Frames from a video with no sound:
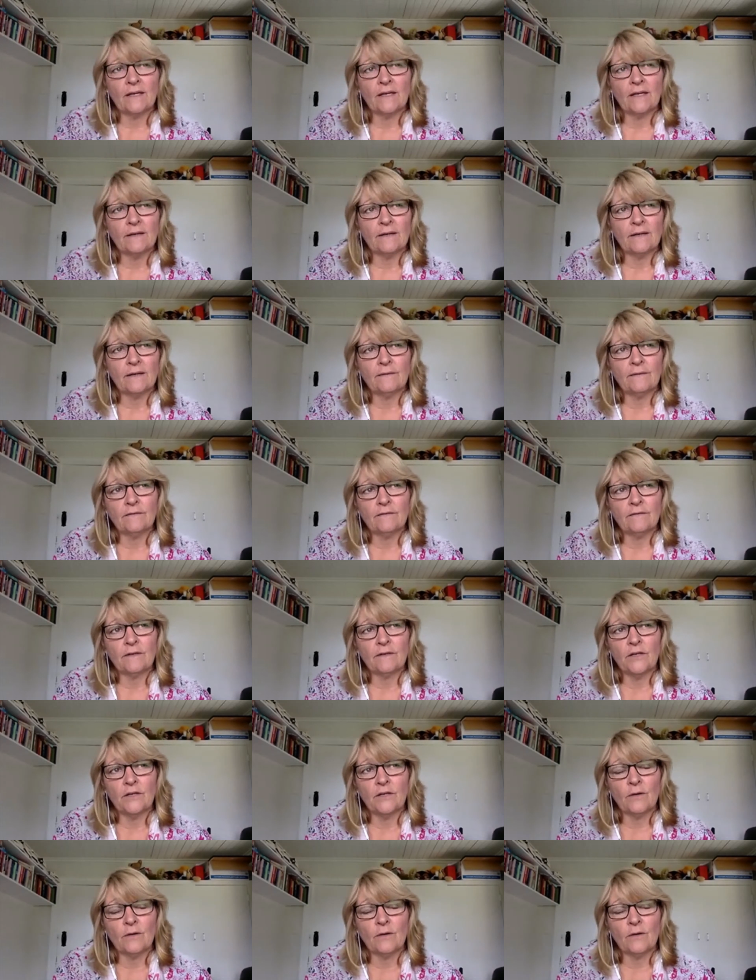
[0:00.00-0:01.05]

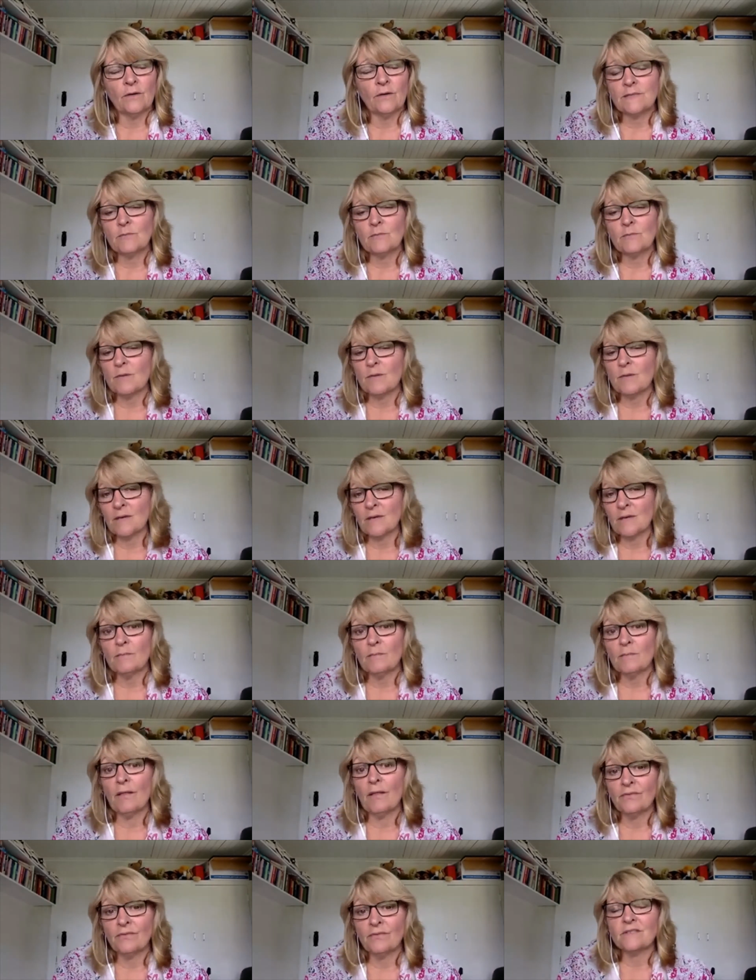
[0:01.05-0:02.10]
I've had some of my better
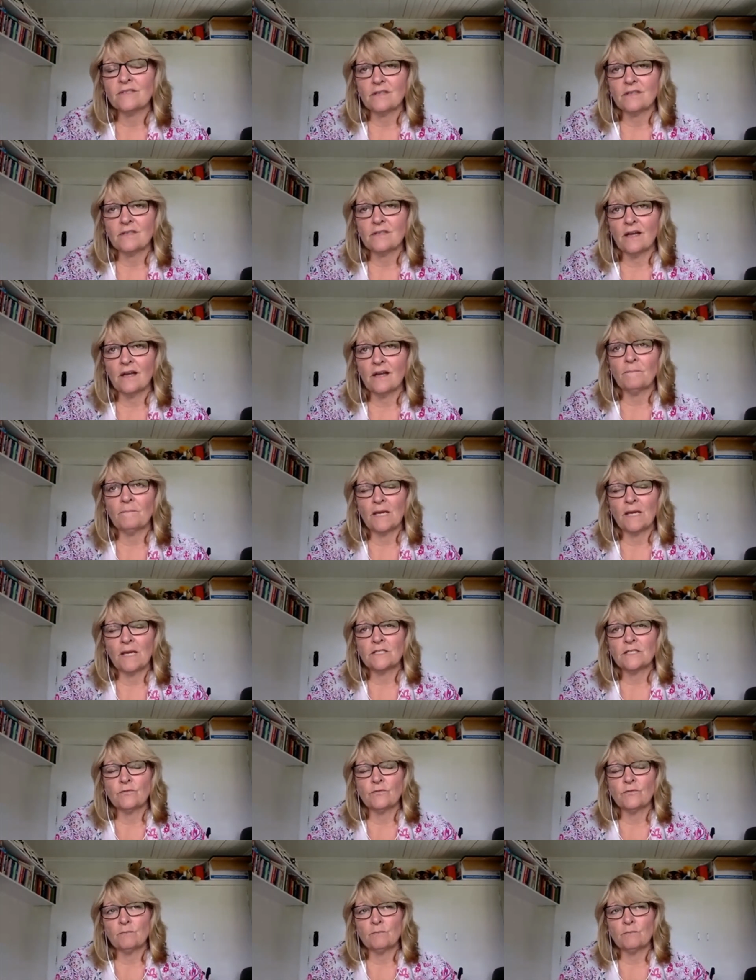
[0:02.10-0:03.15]
months the
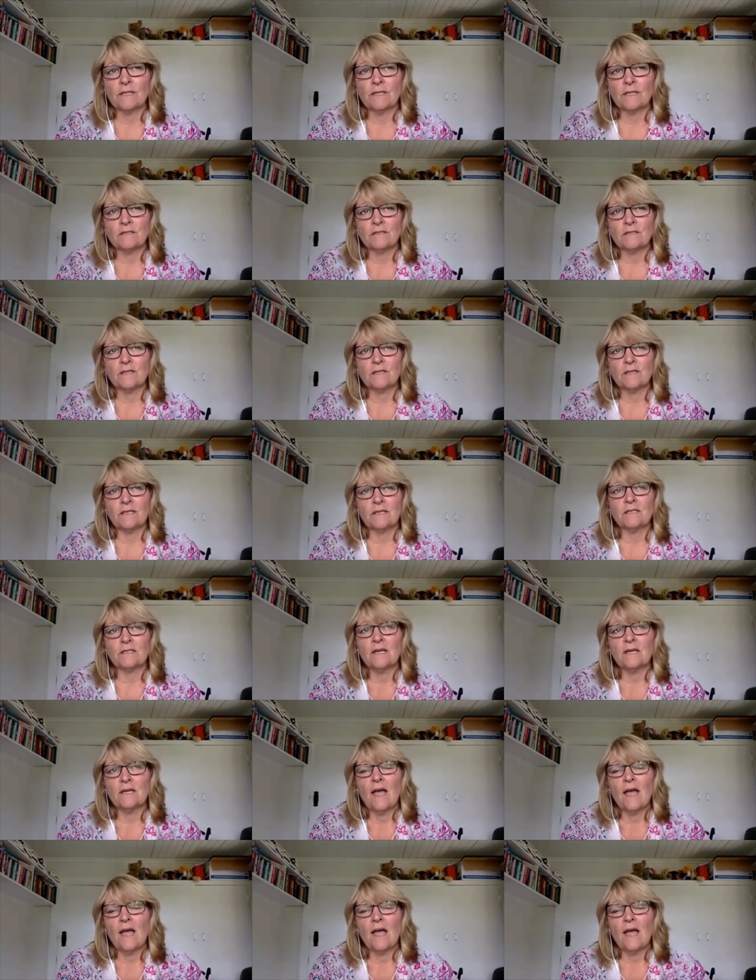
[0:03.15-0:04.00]
last few months, and